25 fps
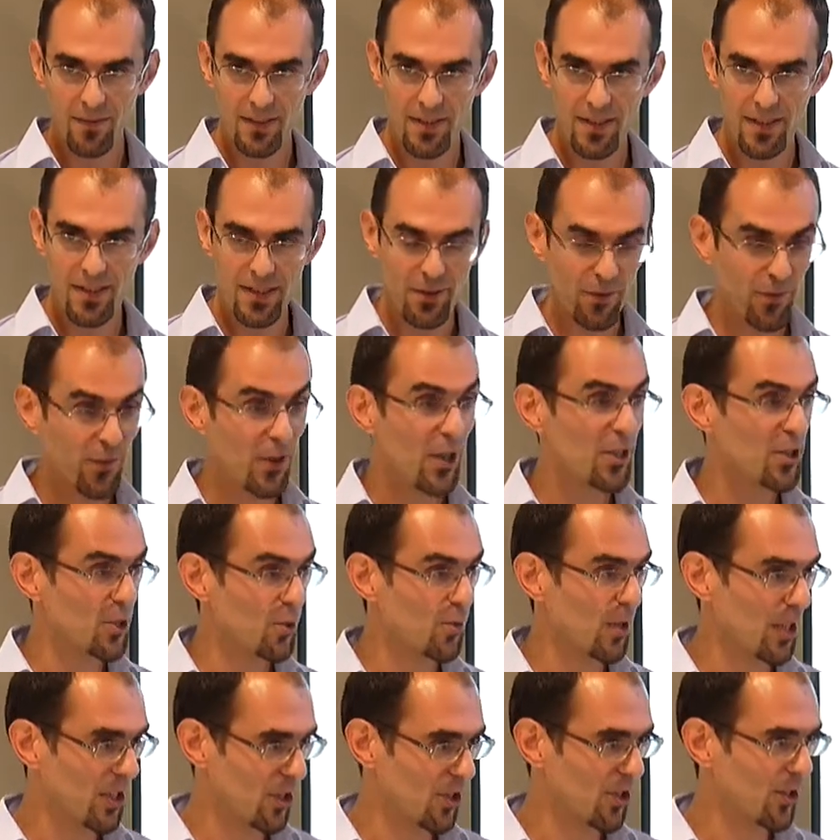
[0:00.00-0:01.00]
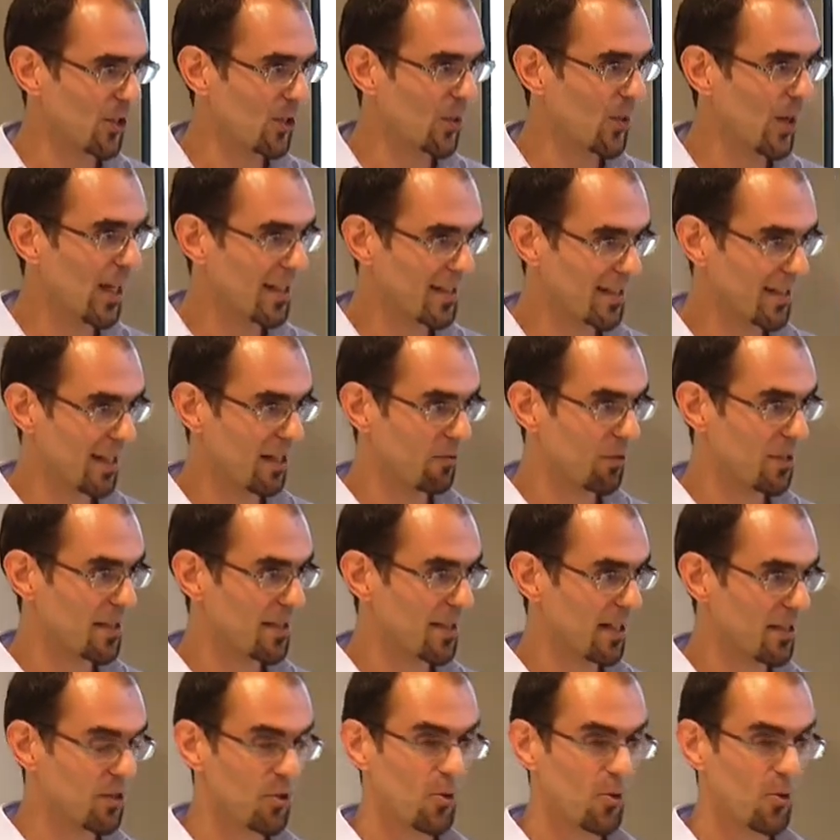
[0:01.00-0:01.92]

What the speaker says: This is the first question to ask, I would say.